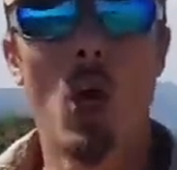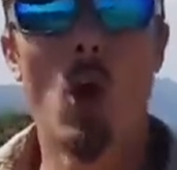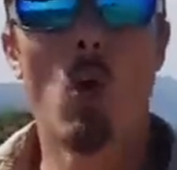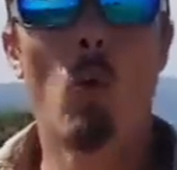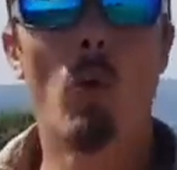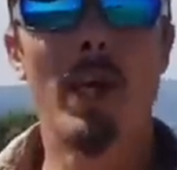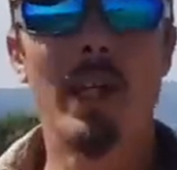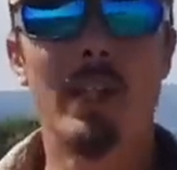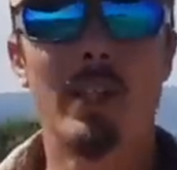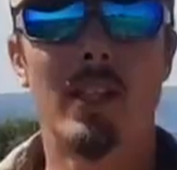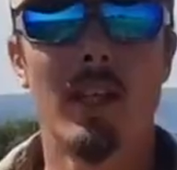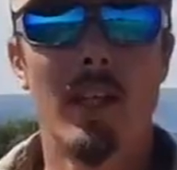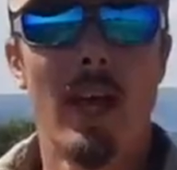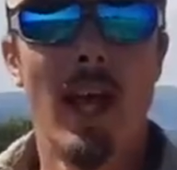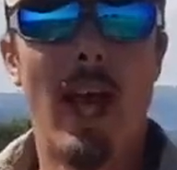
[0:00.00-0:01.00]
wheat
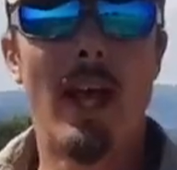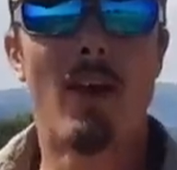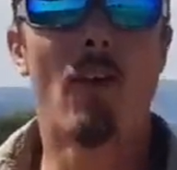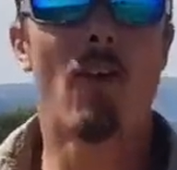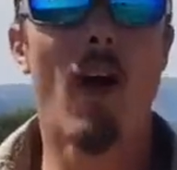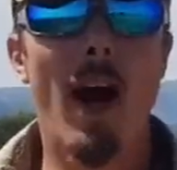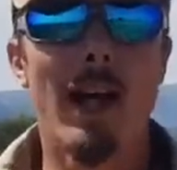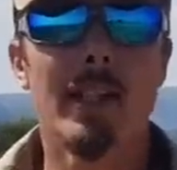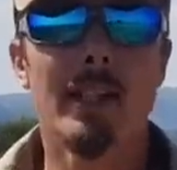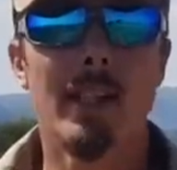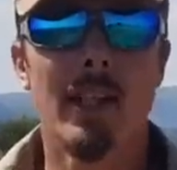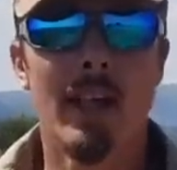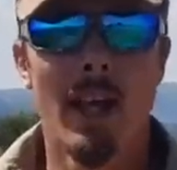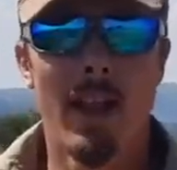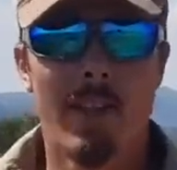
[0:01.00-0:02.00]
and rice
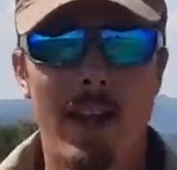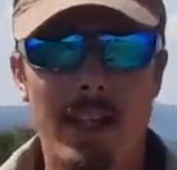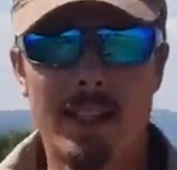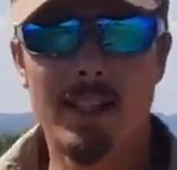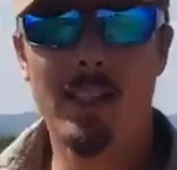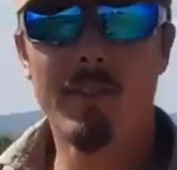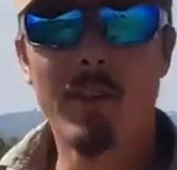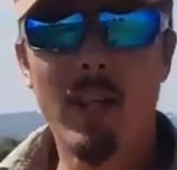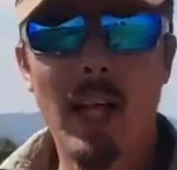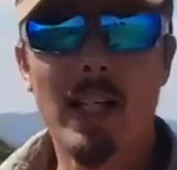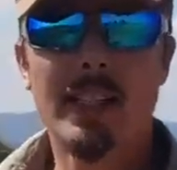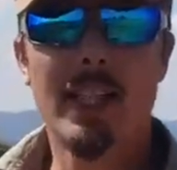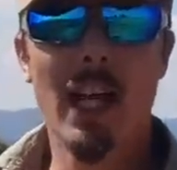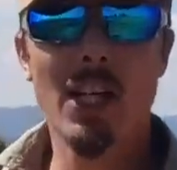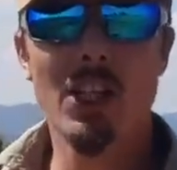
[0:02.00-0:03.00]
that
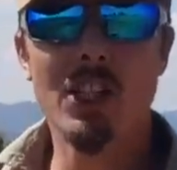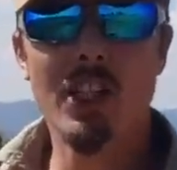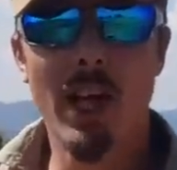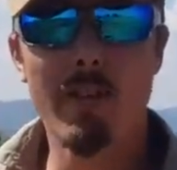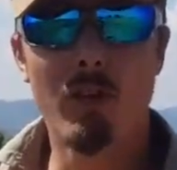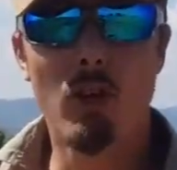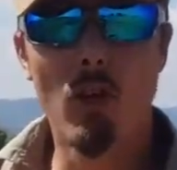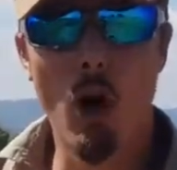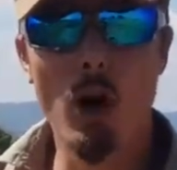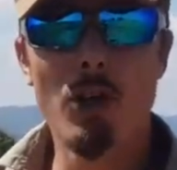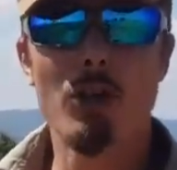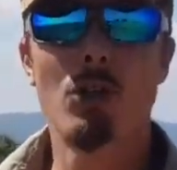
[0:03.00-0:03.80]
civilizations have grown